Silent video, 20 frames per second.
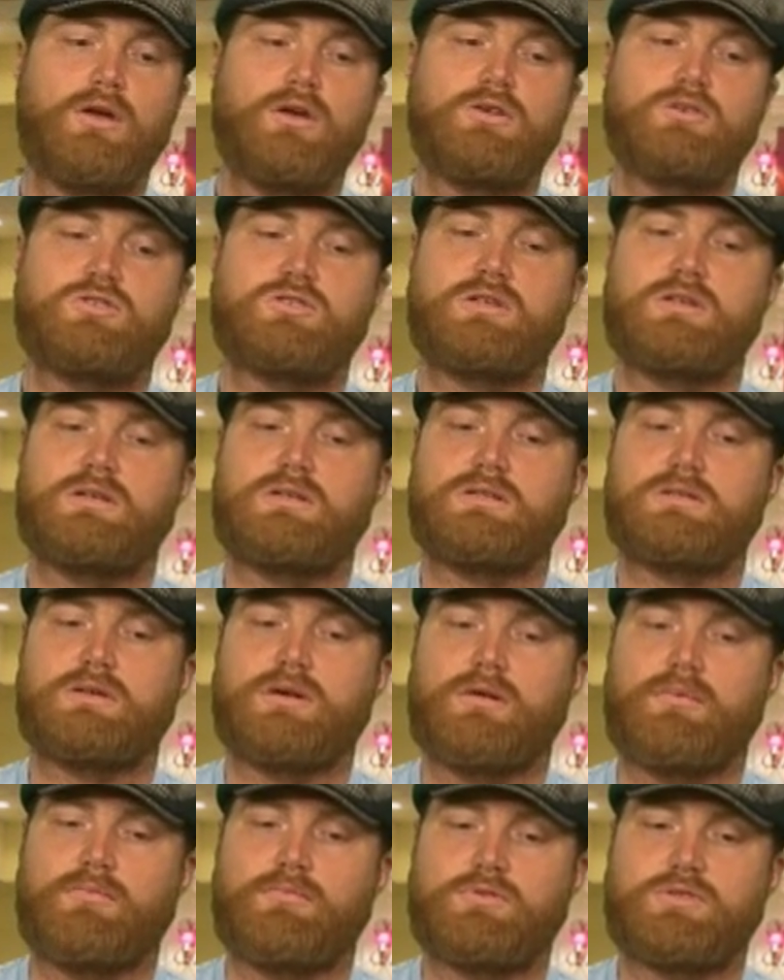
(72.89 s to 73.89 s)
She's
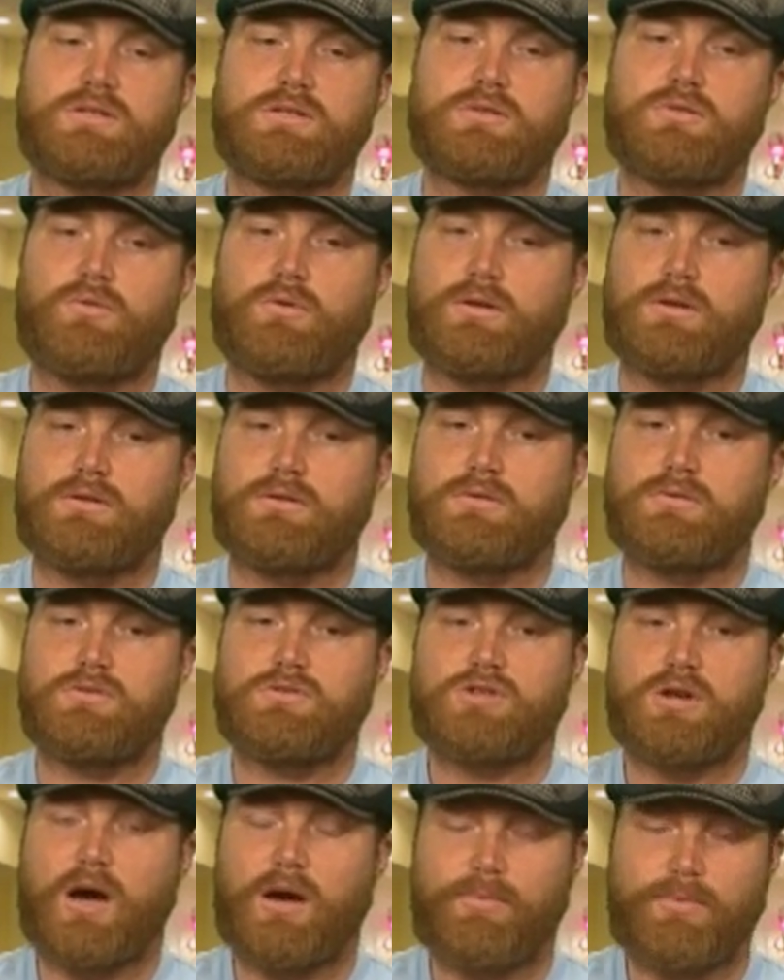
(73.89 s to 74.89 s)
going
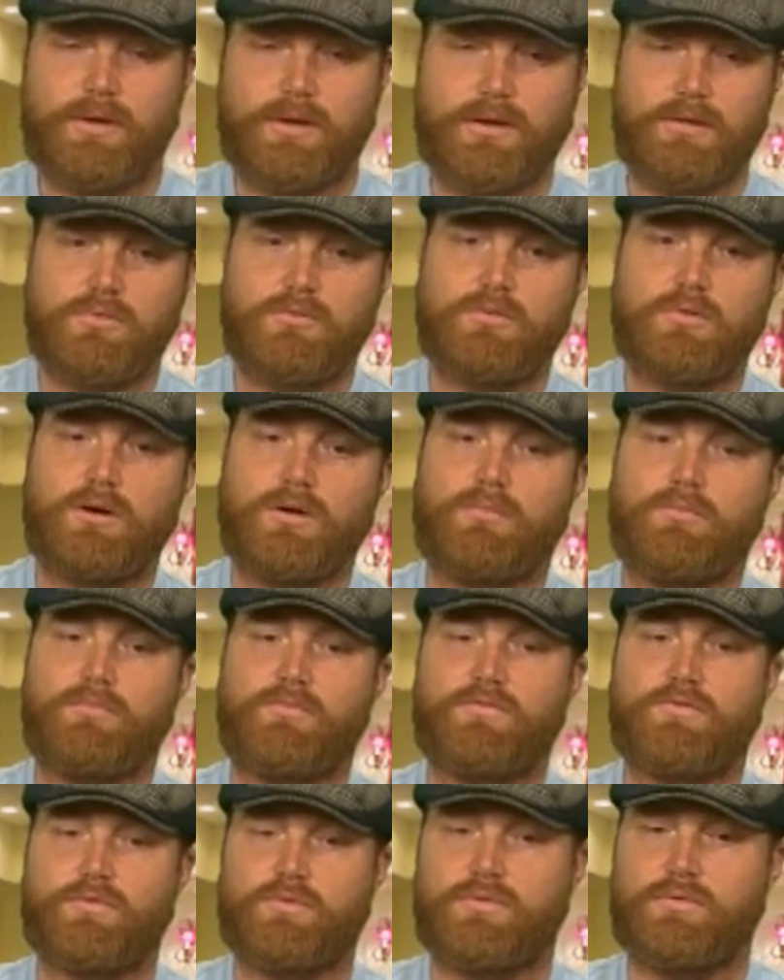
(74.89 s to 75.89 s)
shopping
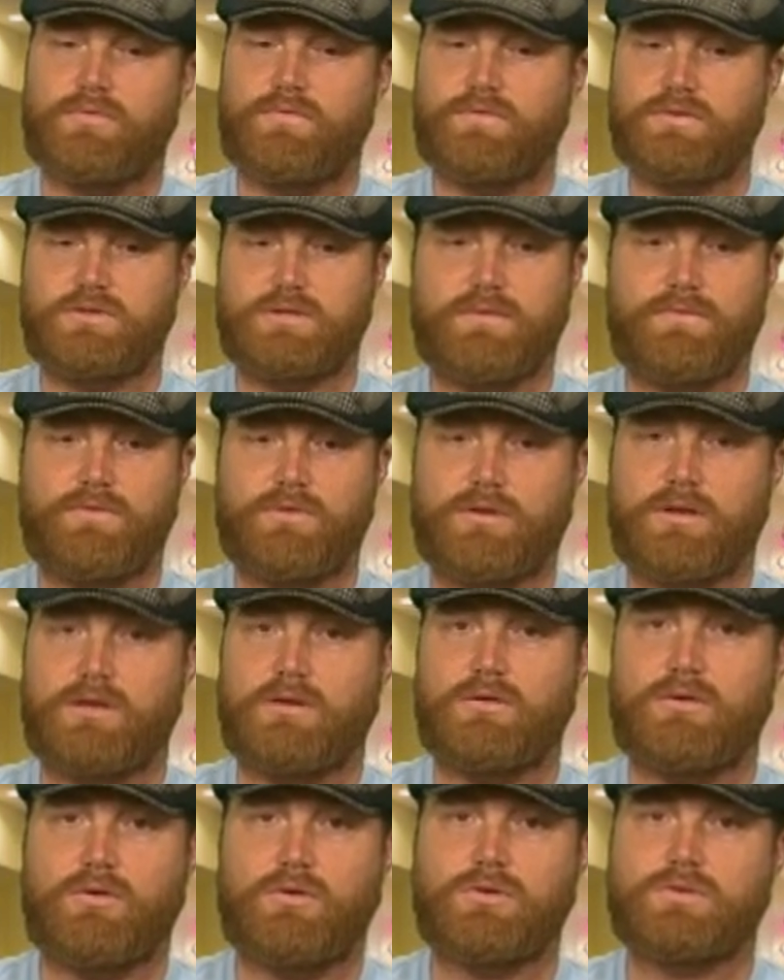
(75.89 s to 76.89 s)
for stuff for the
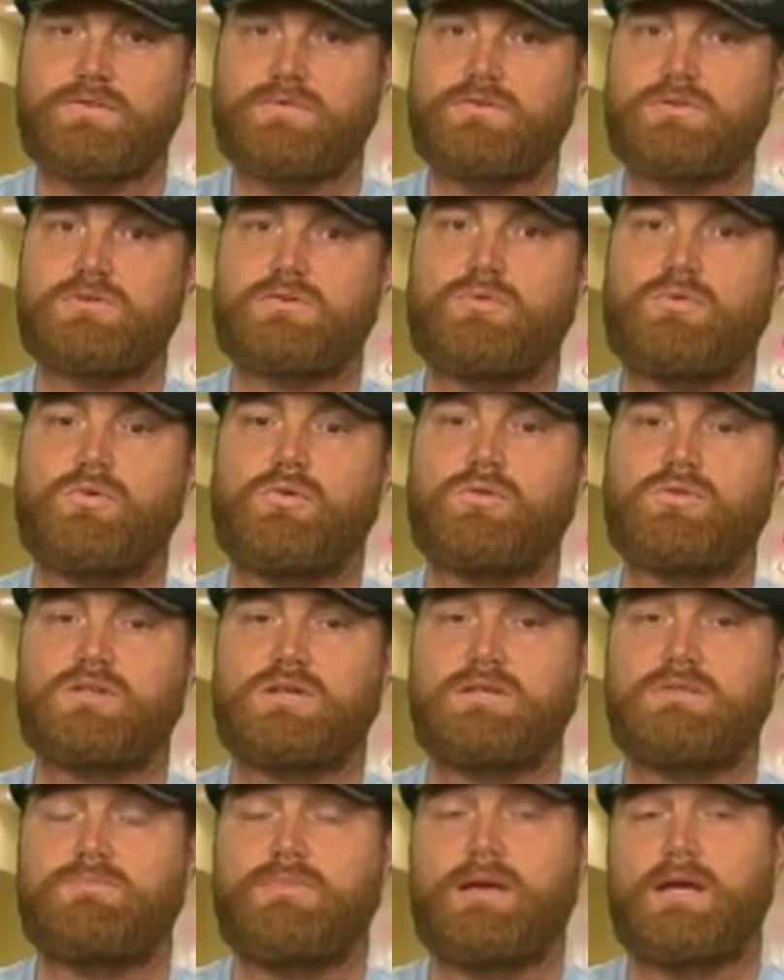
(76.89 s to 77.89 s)
girls for school.
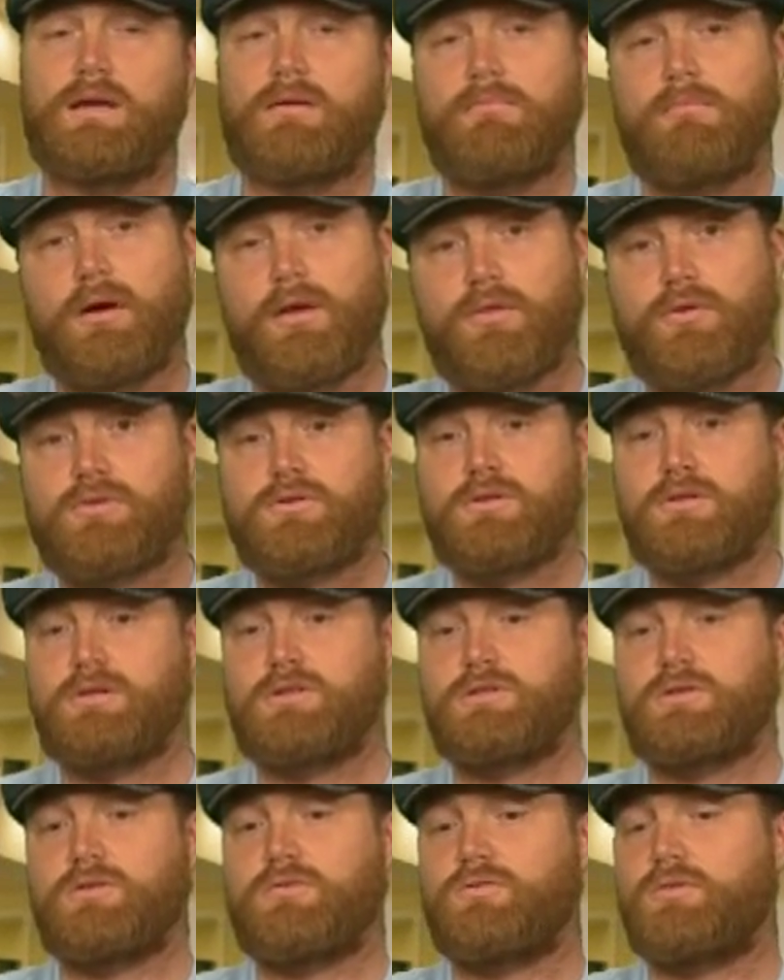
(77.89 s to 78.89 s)
She's being a mother to the
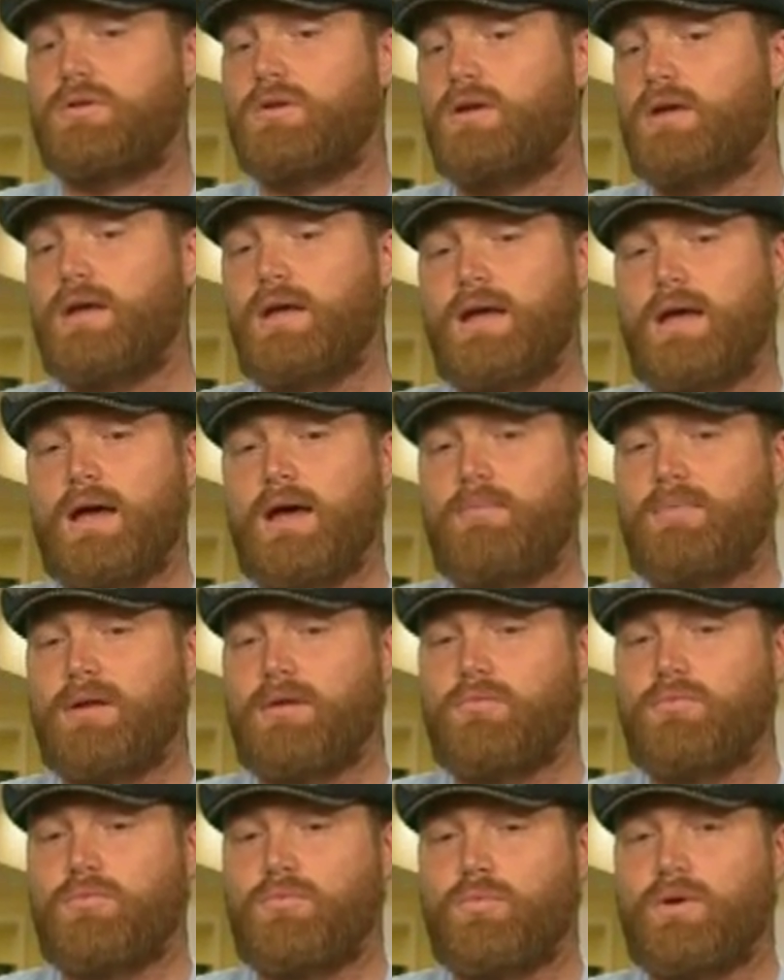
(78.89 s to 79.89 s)
children. I
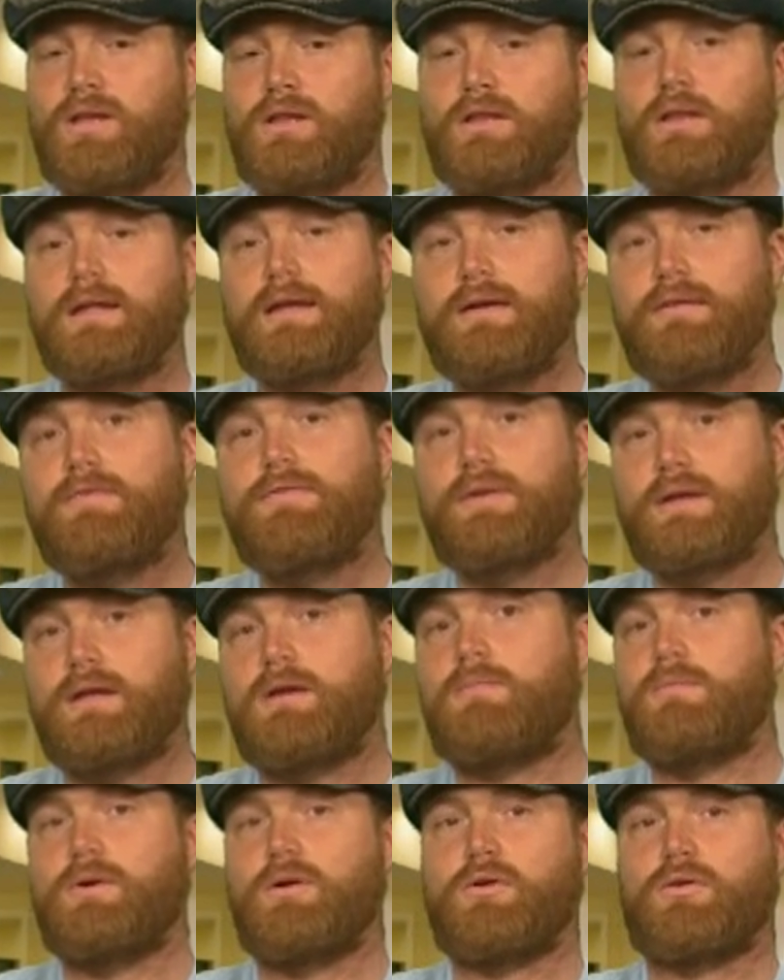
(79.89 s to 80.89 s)
mean, we live in
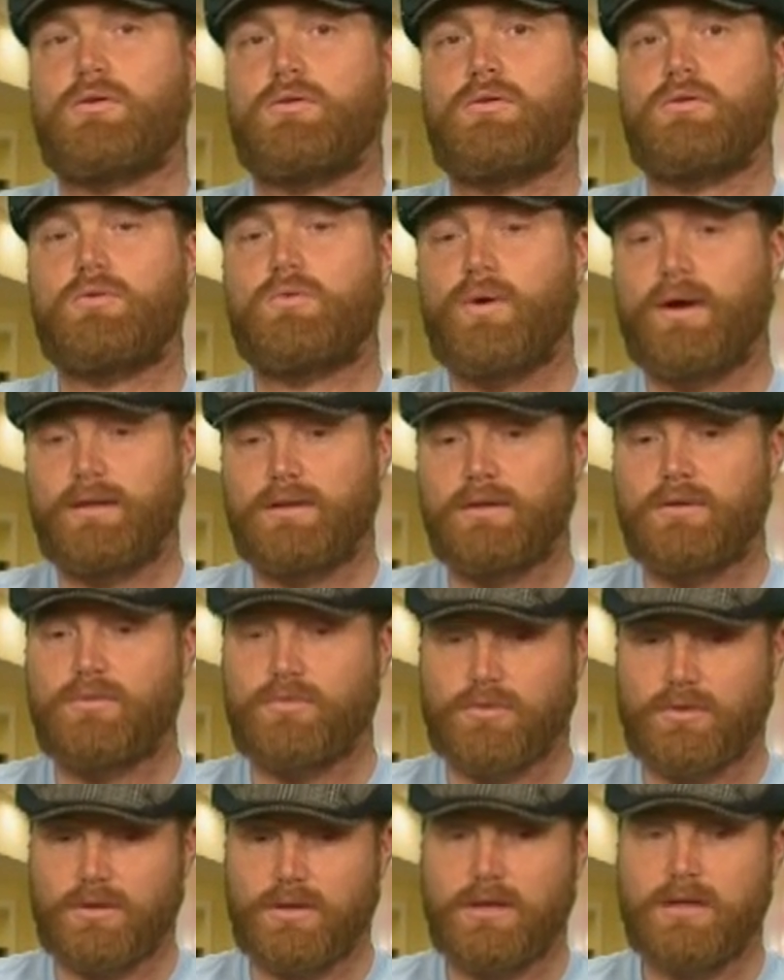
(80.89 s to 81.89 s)
a miracle, quite
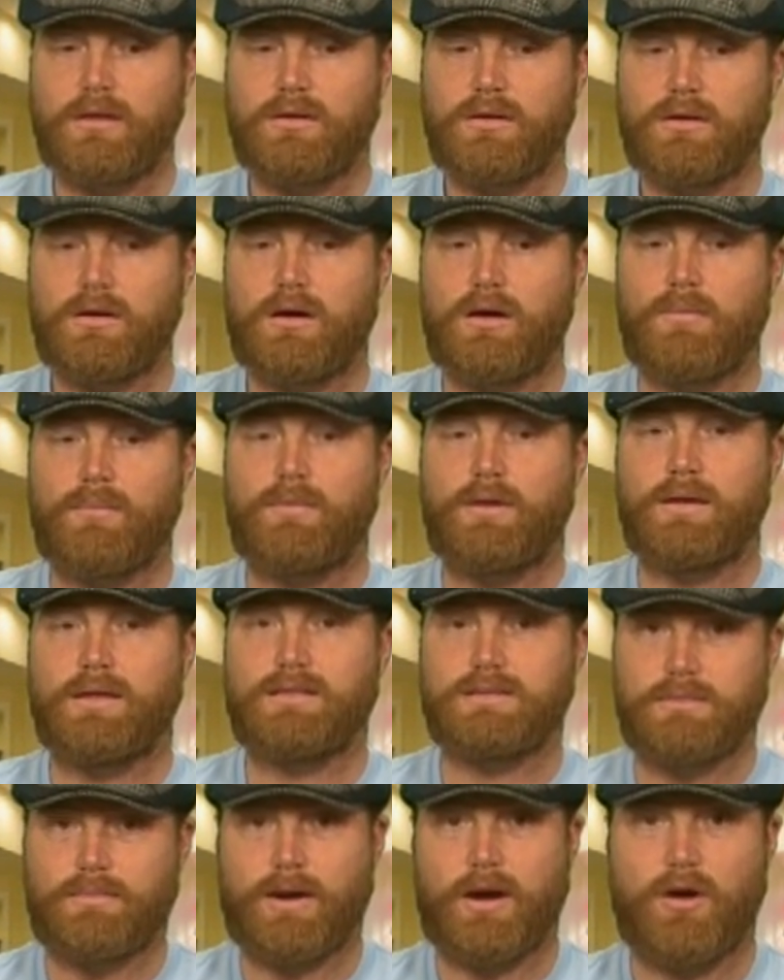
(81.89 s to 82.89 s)
literally. It
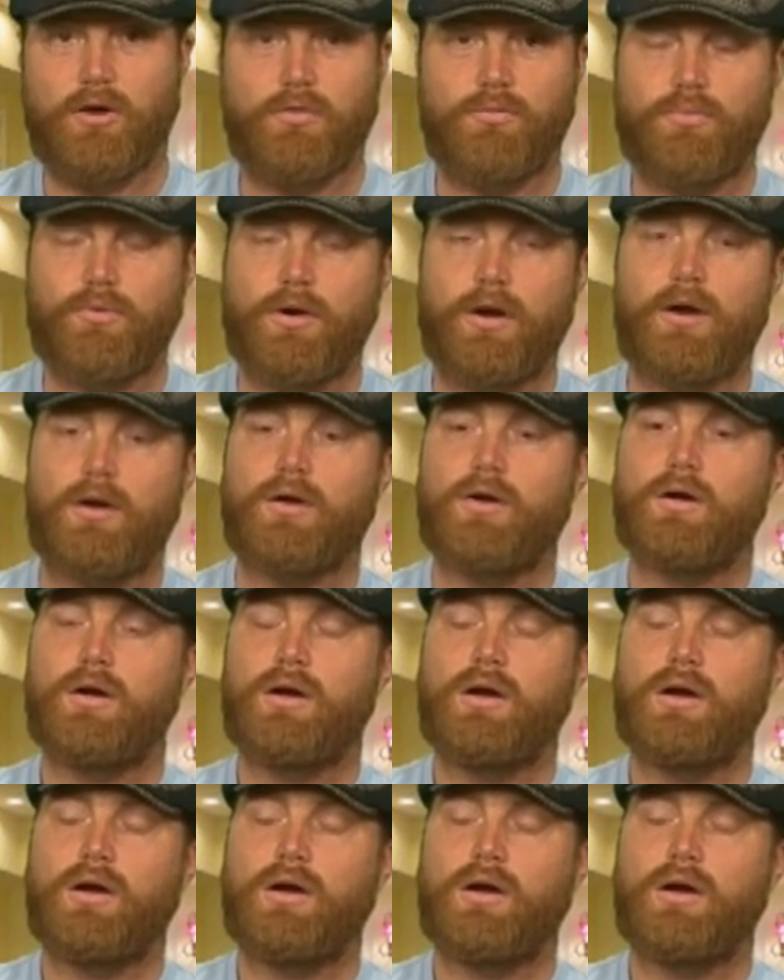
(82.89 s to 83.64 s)
is the power of prayer.